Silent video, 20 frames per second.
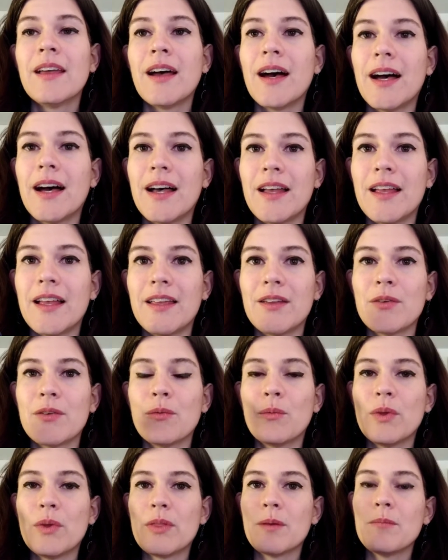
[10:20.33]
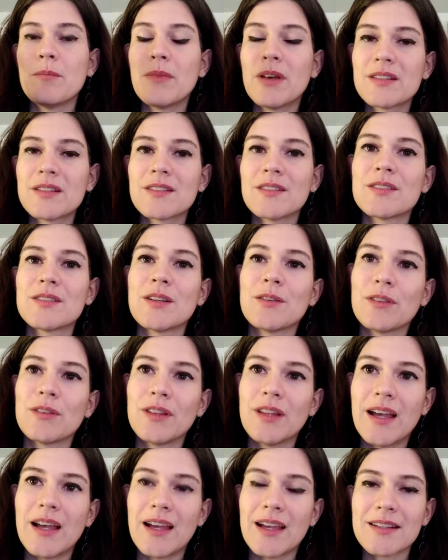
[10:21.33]
when the muscles are
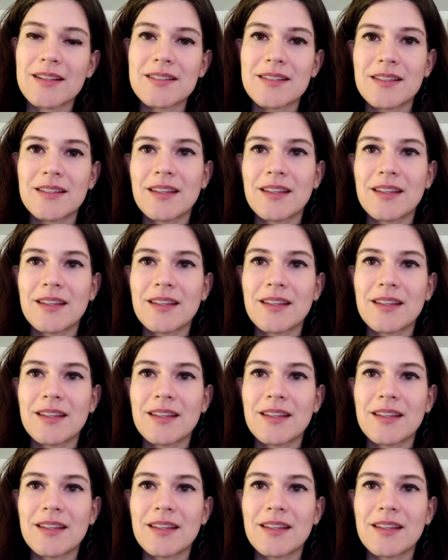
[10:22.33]
relaxed